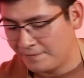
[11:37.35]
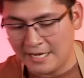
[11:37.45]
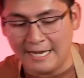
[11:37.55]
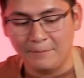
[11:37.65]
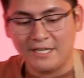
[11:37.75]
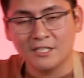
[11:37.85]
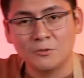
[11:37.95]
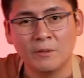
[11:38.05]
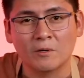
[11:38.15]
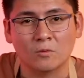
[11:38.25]
And because
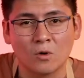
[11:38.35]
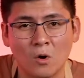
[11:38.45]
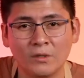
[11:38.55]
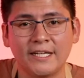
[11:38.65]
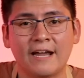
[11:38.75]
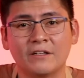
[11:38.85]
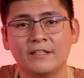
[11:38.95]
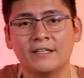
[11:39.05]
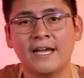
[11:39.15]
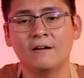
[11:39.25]
we were rolling
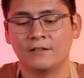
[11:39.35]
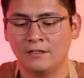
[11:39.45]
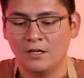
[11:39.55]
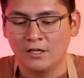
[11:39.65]
everything out,